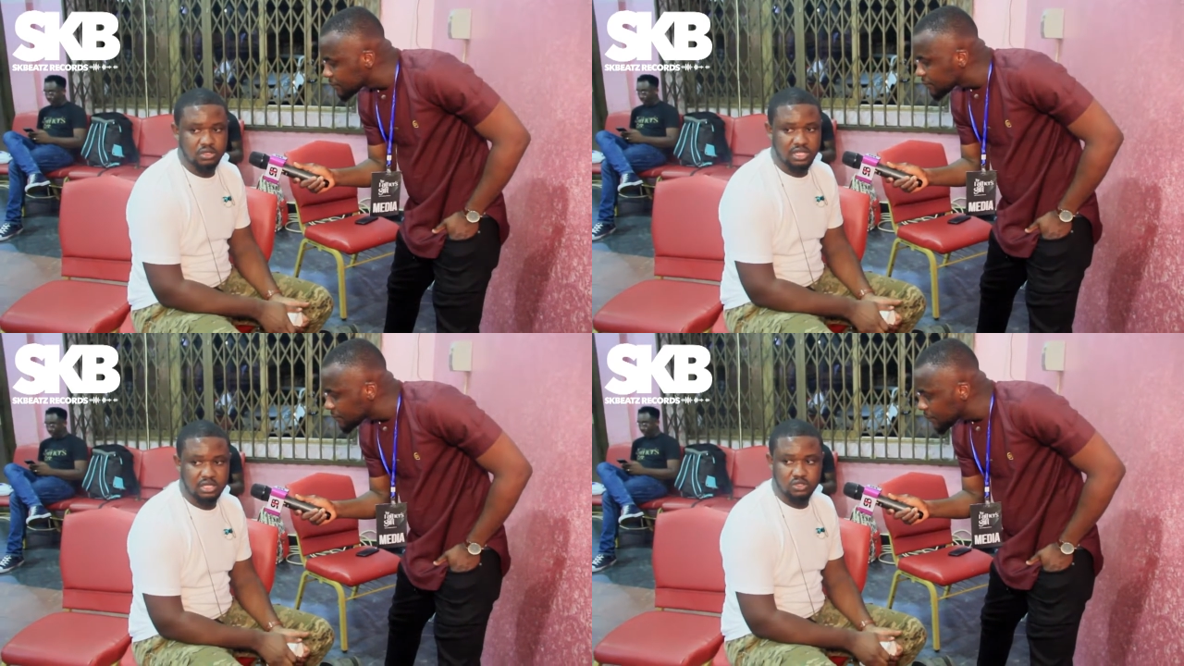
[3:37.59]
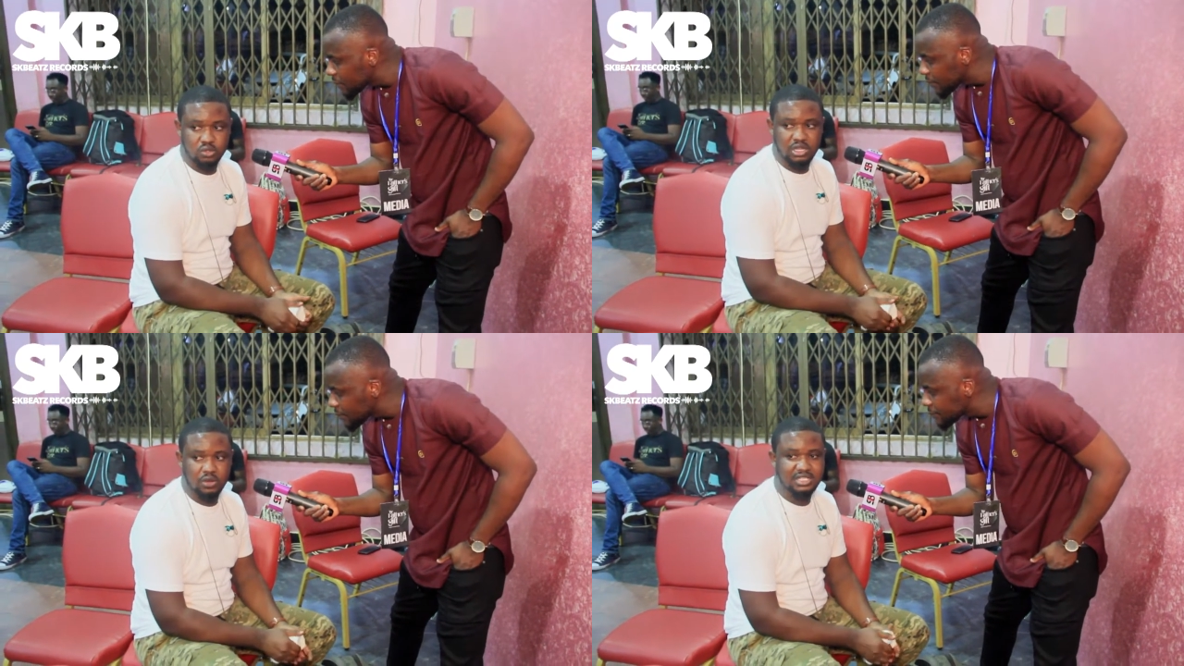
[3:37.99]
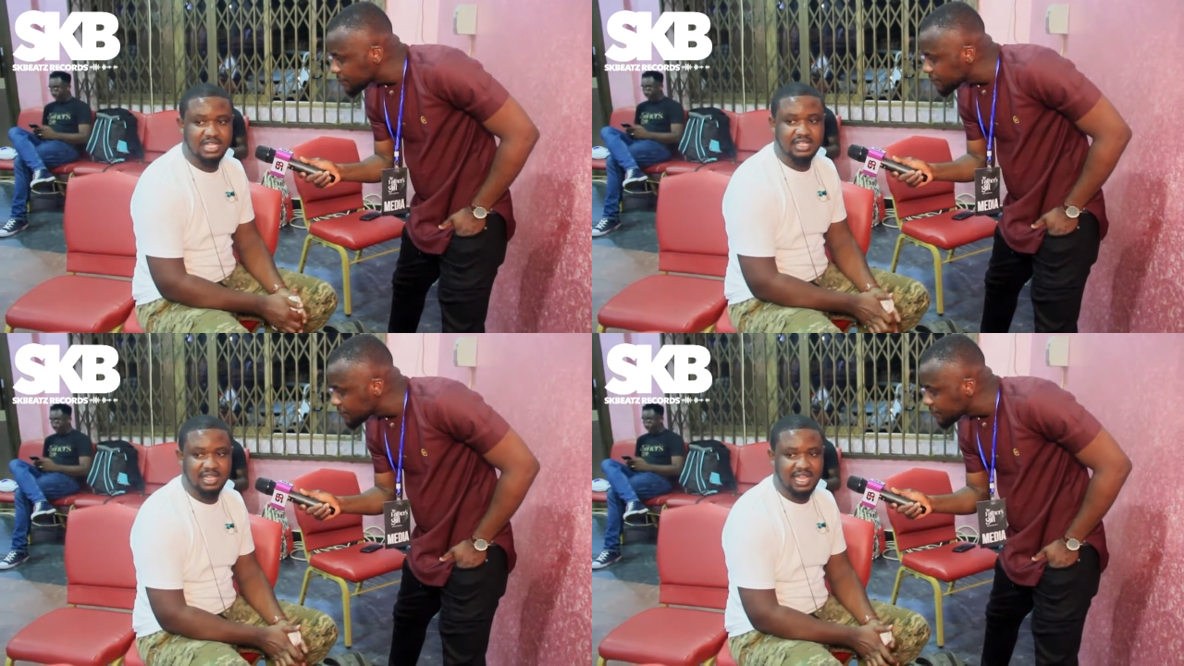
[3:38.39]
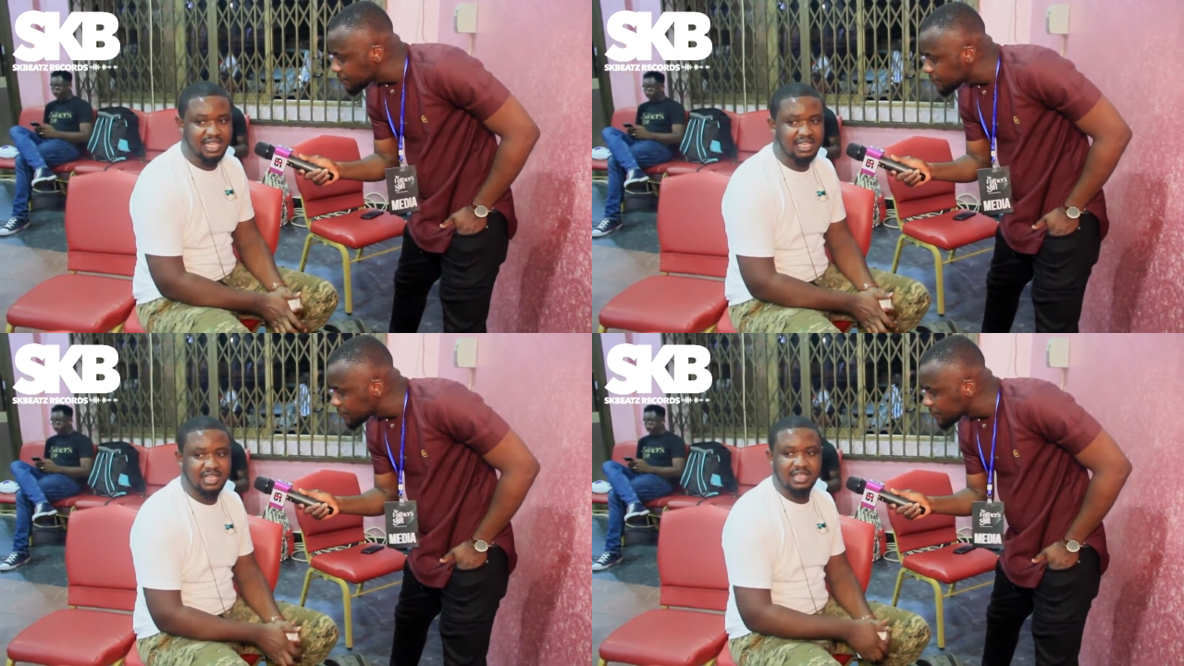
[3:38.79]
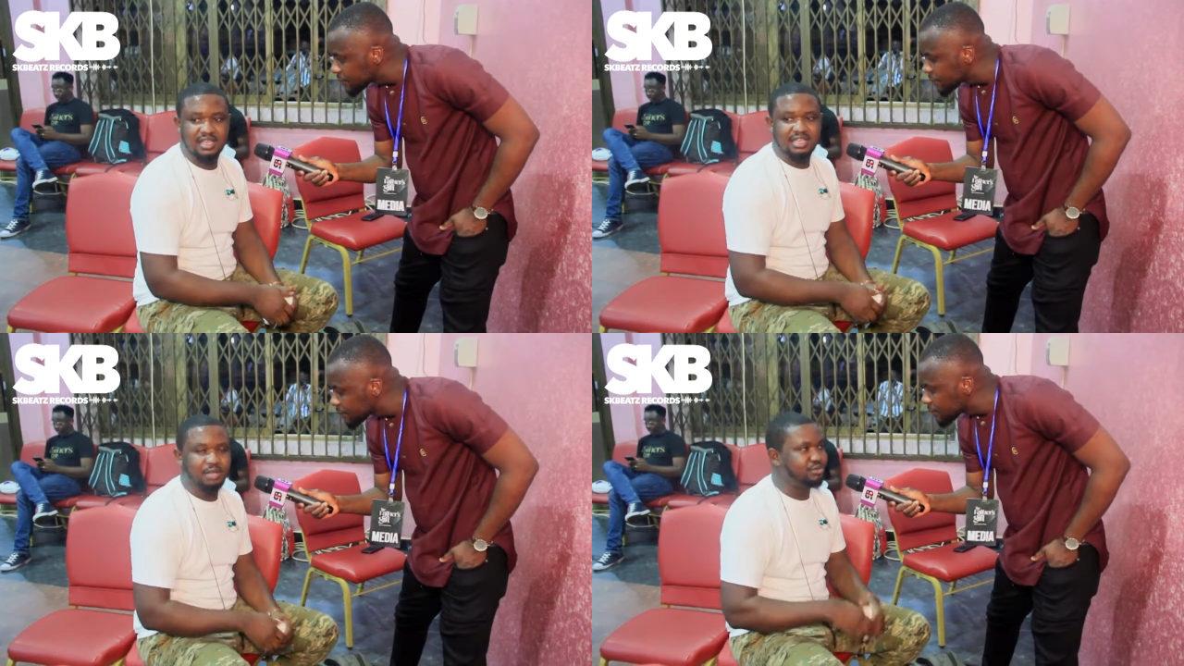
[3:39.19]
Speaker 1: Yeah, so there was nothing like
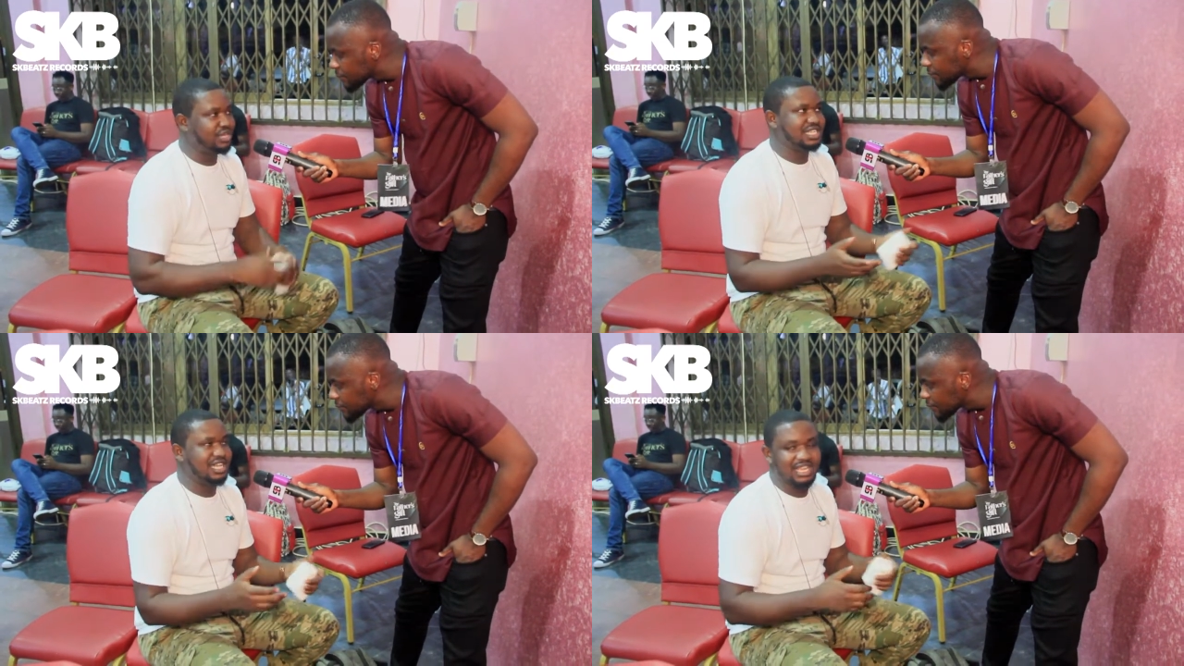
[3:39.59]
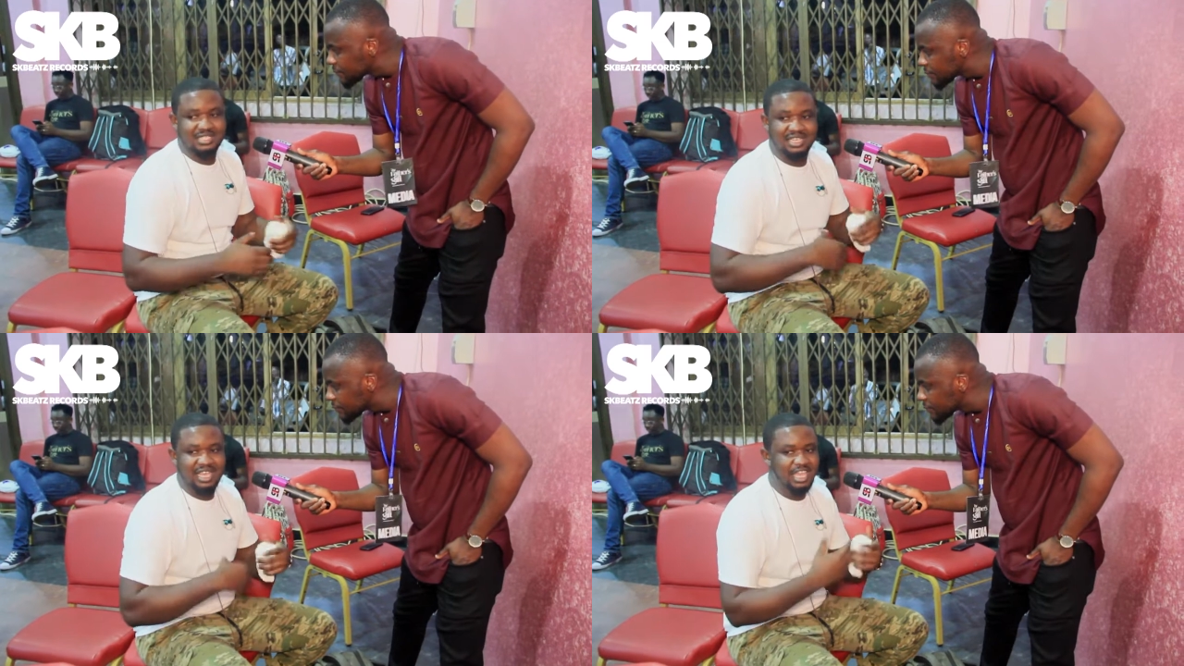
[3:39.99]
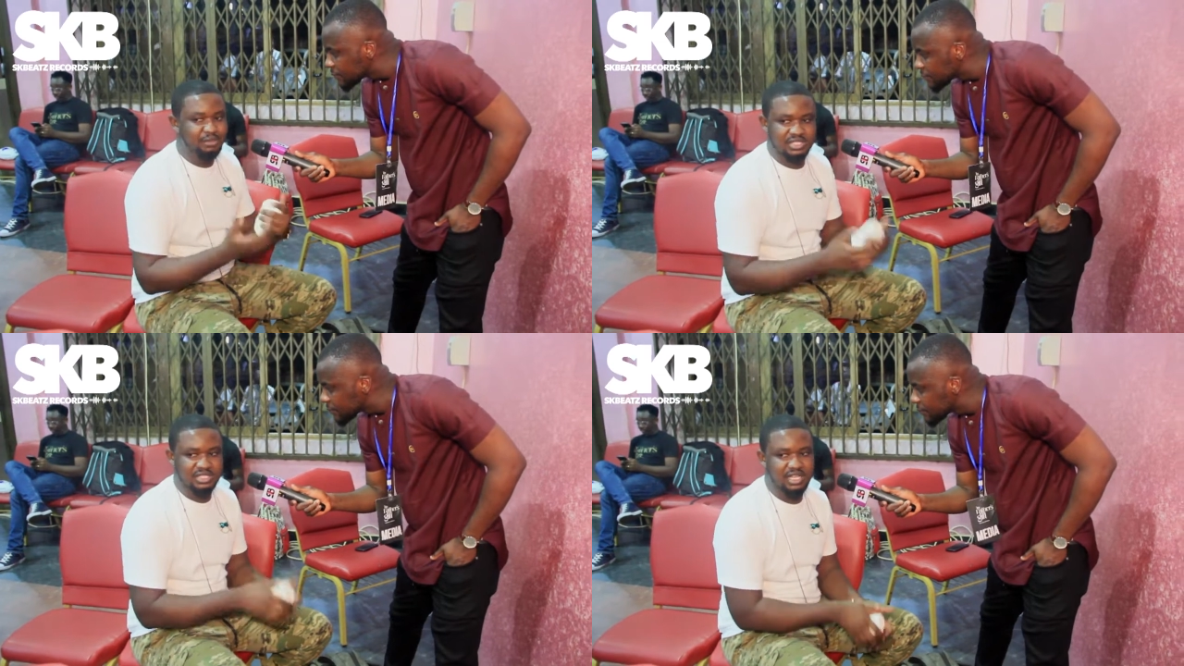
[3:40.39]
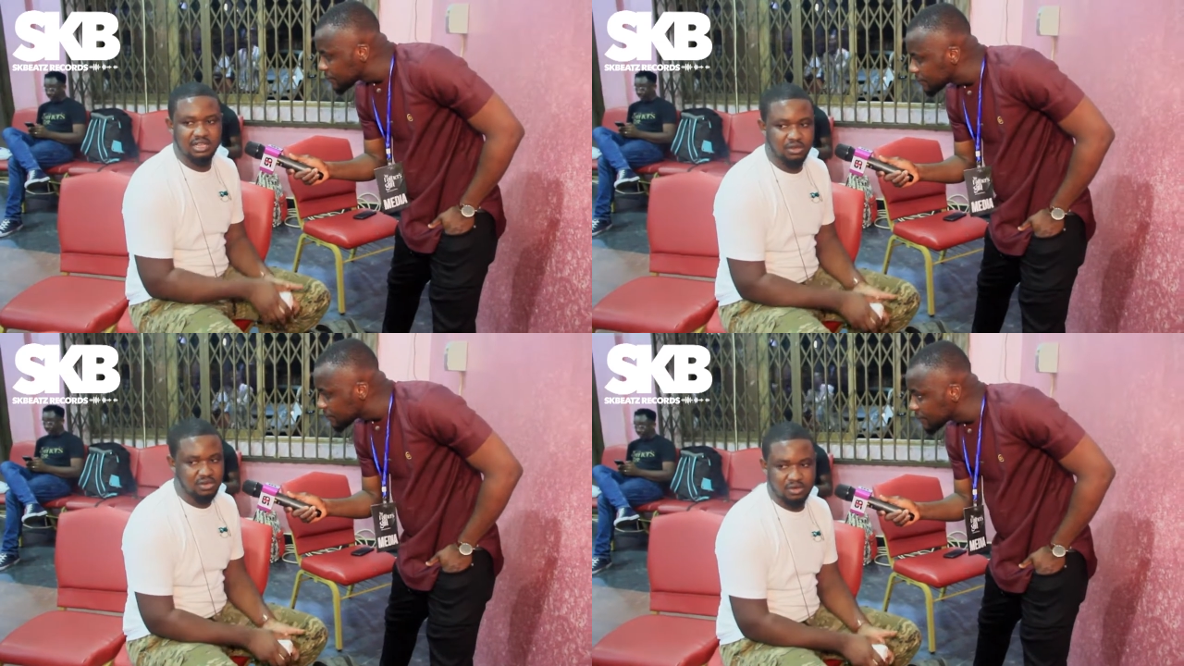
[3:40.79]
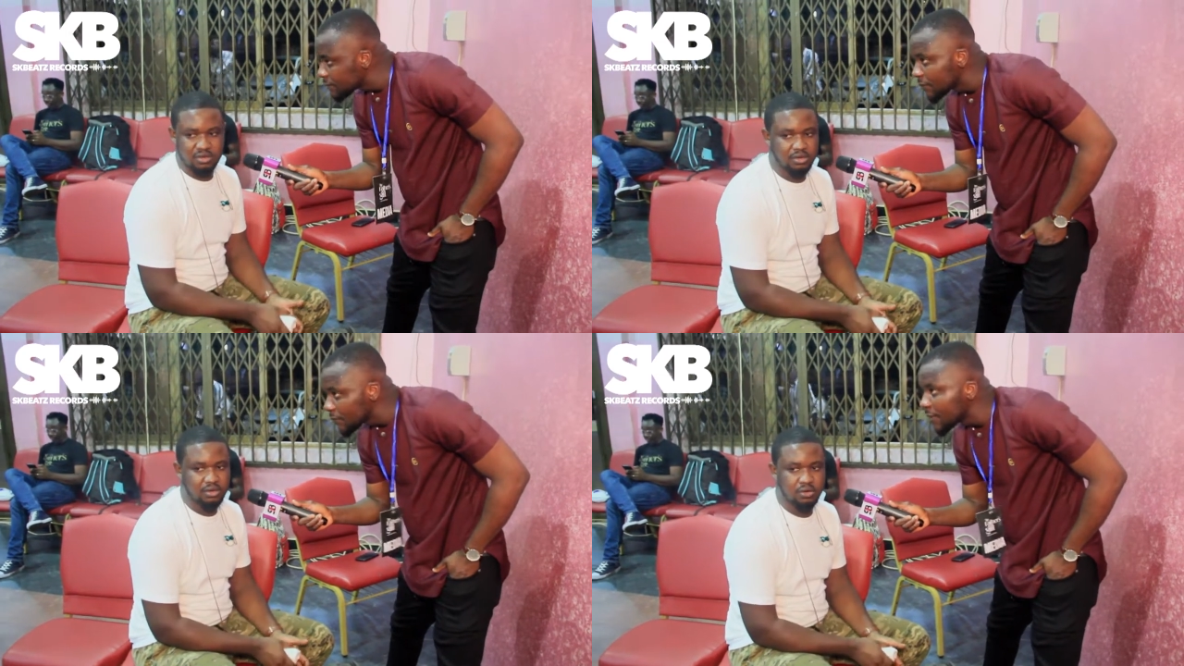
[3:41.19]
pressure and share. No, no, no,
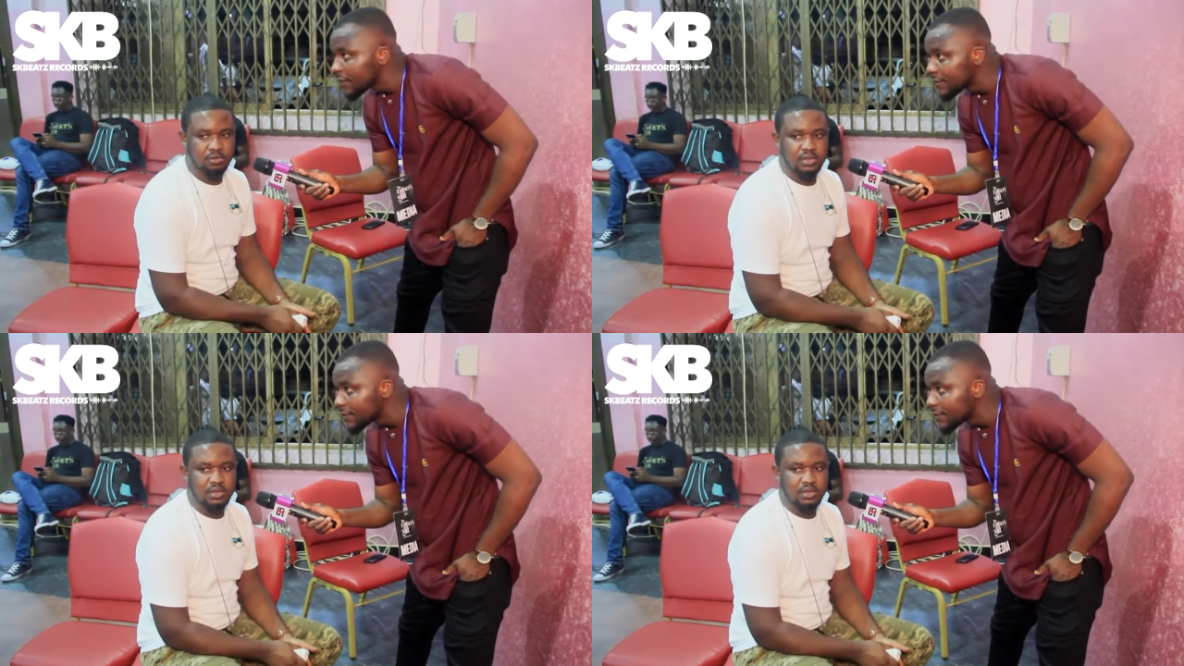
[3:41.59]
no, no.